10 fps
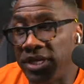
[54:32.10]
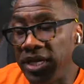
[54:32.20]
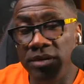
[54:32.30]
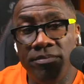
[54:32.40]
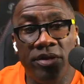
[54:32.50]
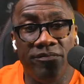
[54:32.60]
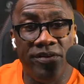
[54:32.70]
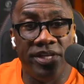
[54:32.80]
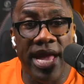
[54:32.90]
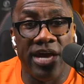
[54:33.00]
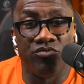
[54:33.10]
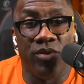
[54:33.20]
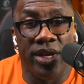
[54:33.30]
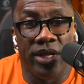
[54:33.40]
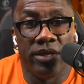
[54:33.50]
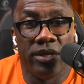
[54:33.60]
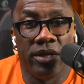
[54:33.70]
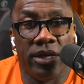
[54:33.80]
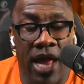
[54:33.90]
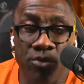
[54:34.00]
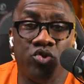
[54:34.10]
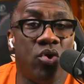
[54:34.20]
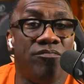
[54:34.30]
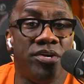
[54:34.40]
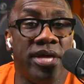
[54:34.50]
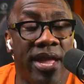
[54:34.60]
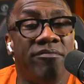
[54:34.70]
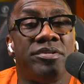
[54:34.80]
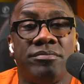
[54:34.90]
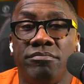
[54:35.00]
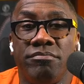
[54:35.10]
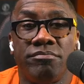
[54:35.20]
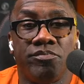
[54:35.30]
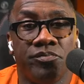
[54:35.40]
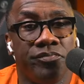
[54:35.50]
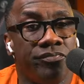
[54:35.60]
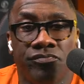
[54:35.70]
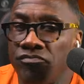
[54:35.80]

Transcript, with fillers: said, get them other 50 guys ready. Right. I'm gonna show up for you every mm-hmm.